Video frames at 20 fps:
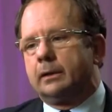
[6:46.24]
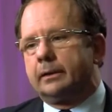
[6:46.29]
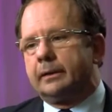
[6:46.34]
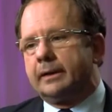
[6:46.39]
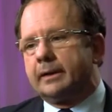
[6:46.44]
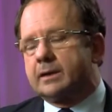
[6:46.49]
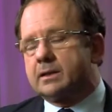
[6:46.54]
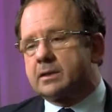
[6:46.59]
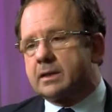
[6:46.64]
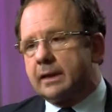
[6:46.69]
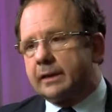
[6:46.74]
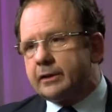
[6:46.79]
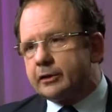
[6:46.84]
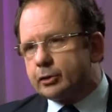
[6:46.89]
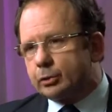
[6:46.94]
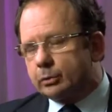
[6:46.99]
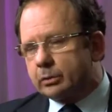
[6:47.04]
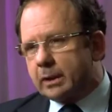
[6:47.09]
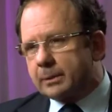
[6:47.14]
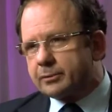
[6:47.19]
There's
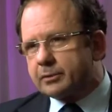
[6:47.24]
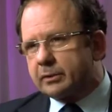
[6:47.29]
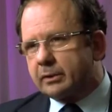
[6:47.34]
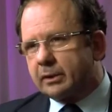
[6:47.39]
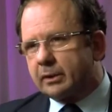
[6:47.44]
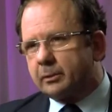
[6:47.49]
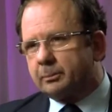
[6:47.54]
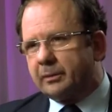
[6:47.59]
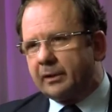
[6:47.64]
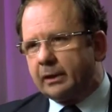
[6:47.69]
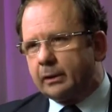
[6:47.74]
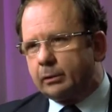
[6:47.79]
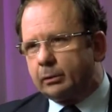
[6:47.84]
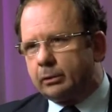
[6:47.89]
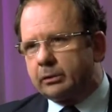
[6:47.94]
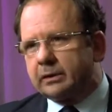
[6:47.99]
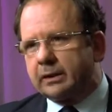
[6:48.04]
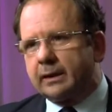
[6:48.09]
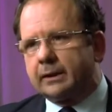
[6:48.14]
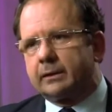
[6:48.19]
additional options that are being
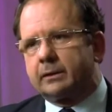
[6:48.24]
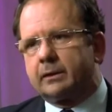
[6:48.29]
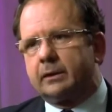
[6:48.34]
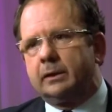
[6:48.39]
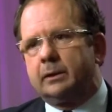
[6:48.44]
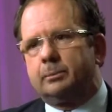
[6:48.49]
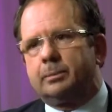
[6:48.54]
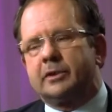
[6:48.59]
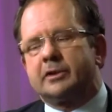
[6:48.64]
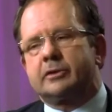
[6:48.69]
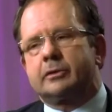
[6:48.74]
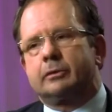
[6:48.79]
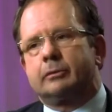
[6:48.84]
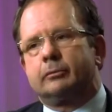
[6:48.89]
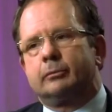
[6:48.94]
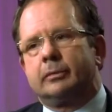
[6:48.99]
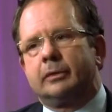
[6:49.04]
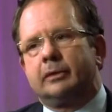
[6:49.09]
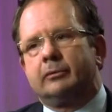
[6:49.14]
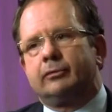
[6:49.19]
looked at in
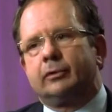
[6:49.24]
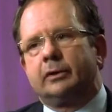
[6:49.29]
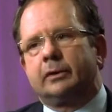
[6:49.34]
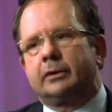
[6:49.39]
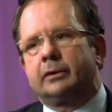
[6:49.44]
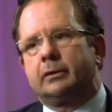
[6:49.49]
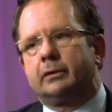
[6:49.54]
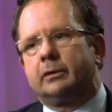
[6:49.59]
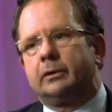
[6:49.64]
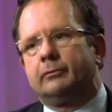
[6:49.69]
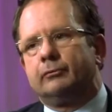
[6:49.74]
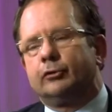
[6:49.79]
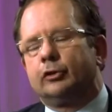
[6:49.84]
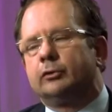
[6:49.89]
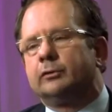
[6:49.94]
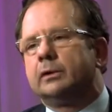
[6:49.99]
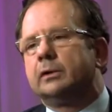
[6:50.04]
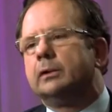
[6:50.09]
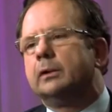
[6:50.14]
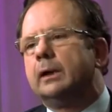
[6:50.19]
patients with follicular
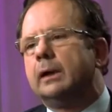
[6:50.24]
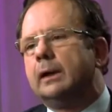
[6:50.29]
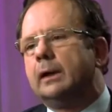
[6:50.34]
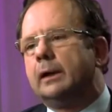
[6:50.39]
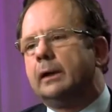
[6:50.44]
lymphoma,